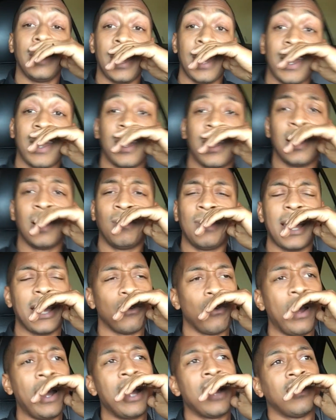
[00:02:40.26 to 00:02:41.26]
and I'm
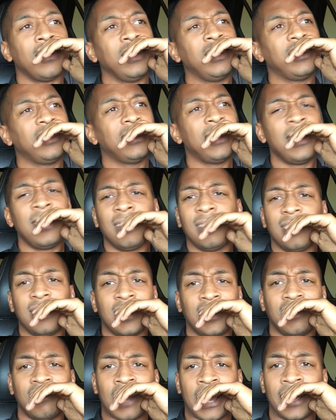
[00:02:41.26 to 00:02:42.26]
like, wow, this thing,
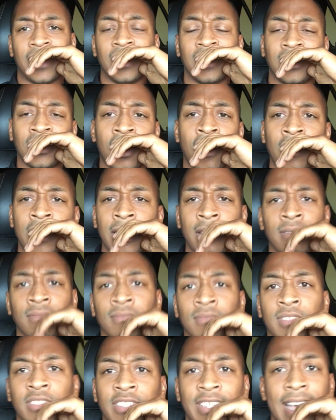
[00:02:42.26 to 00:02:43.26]
it's like, it's already
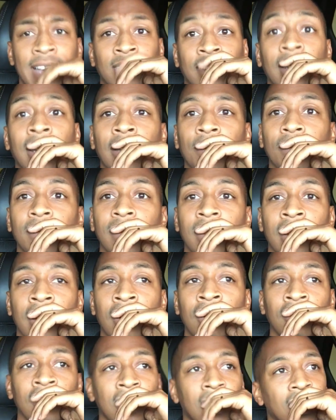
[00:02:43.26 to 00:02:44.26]
jacked up, you
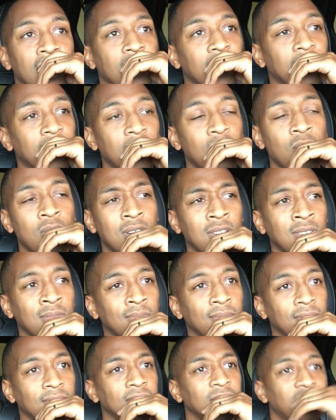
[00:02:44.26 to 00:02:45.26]
know? So
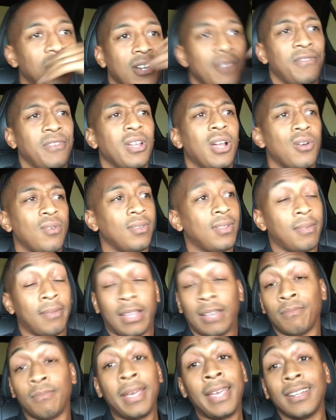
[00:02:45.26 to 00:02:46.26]
um, trying to figure out, I'm
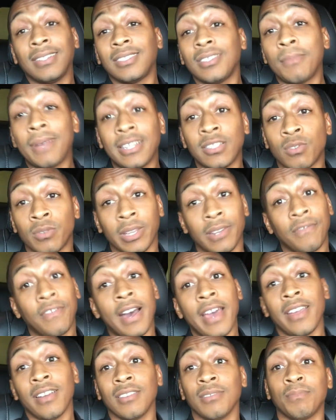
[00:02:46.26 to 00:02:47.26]
like, man, somebody's gonna get
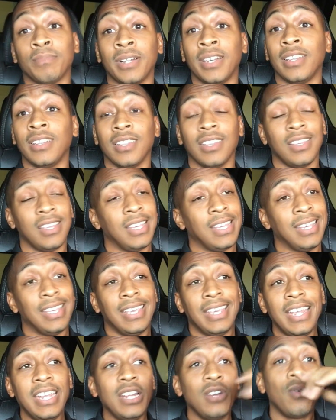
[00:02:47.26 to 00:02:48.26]
fired. But
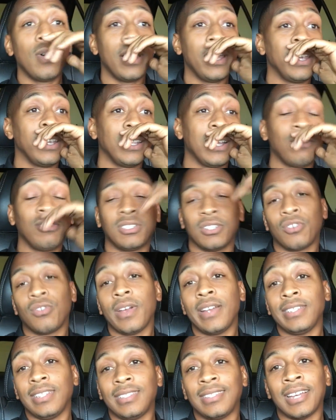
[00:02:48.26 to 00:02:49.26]
anyway, that was a
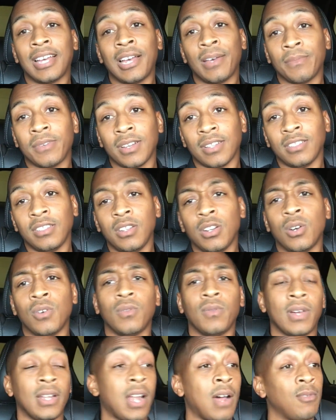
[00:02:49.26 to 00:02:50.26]
crazy time because, you know,
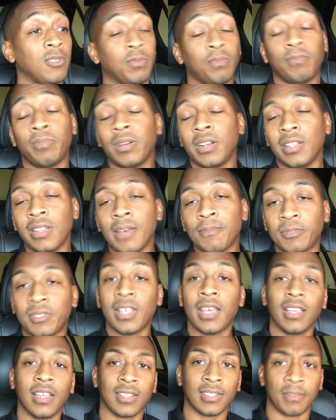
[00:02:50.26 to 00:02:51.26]
and I was pretty
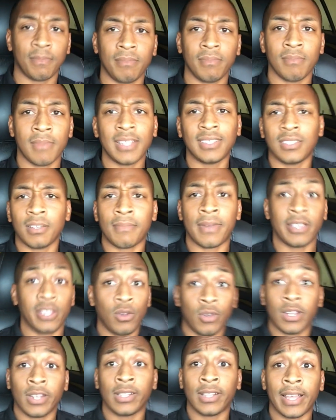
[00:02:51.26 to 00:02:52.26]
upset because it messed up my
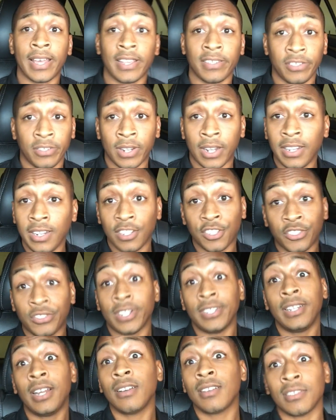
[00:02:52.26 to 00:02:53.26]
yoga class. You know, I need to
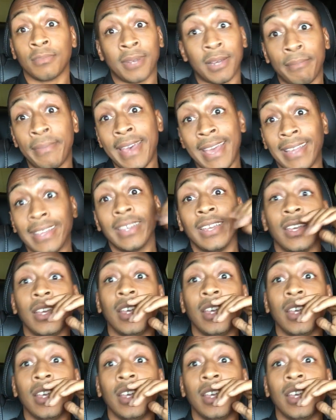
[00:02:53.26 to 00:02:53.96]
stretch out because my back,